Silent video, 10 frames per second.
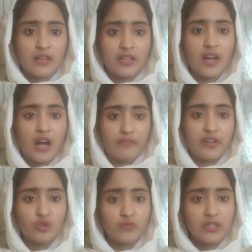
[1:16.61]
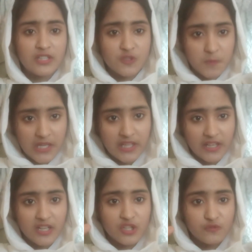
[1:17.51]
Yeah, when you will speak
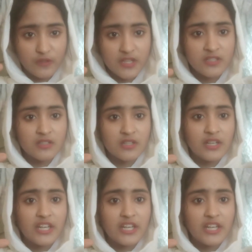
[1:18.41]
English first,